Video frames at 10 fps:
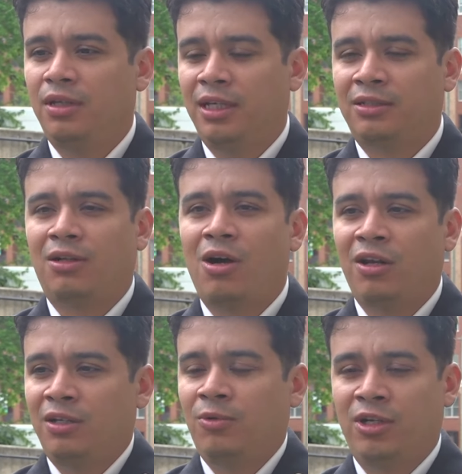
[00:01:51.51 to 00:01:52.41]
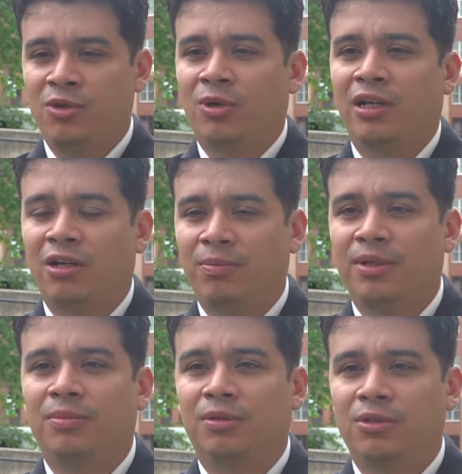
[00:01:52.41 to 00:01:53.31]
It's a calling where you want to help
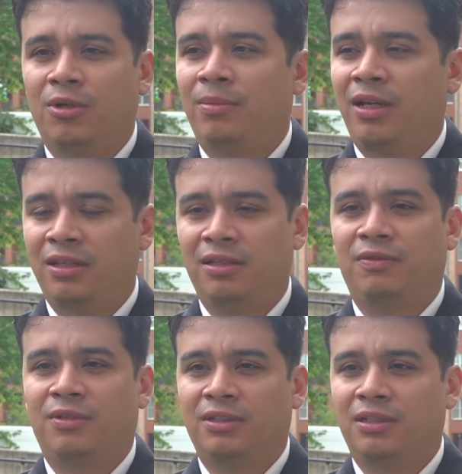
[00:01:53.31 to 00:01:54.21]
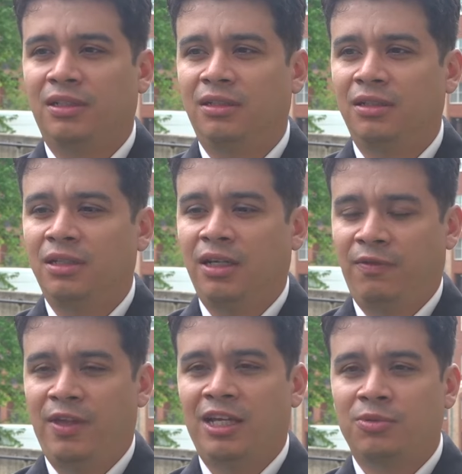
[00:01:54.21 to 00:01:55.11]
people, you want to make a difference, and
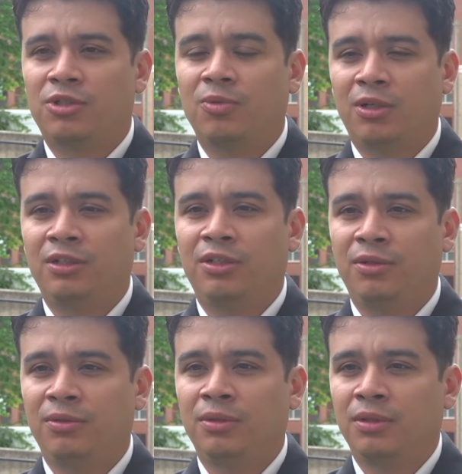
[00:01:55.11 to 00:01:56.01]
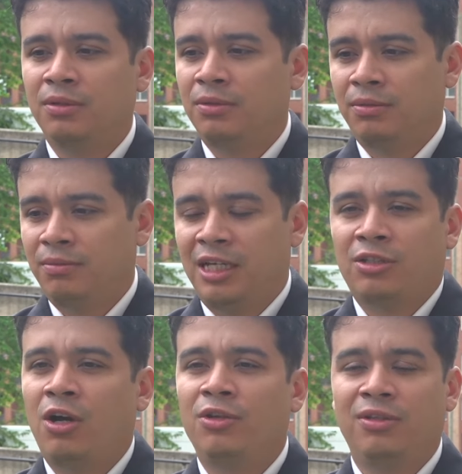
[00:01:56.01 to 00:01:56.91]
if that's what you want to do, that's
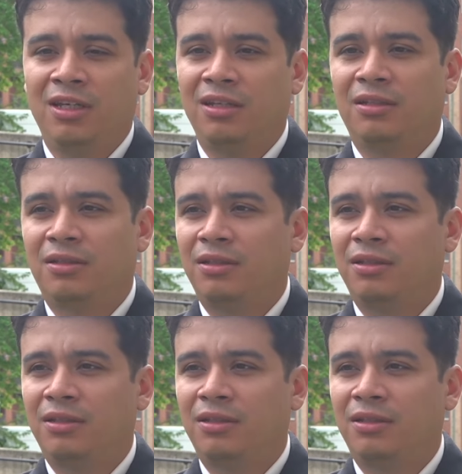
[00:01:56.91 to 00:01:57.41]
all you need.